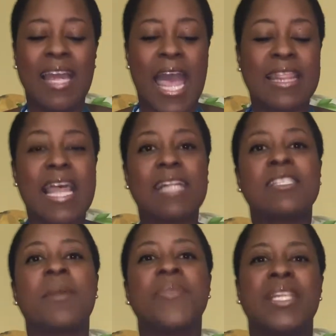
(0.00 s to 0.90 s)
And that's
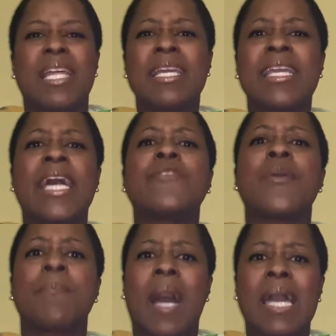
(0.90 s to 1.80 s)
something that, again,
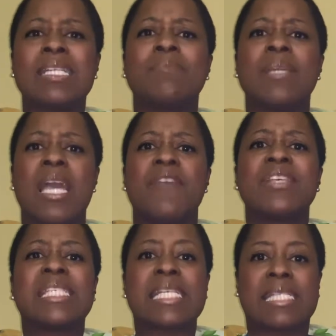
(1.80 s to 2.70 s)
reminds me of
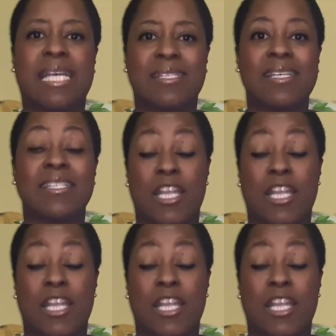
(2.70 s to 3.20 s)
the successes.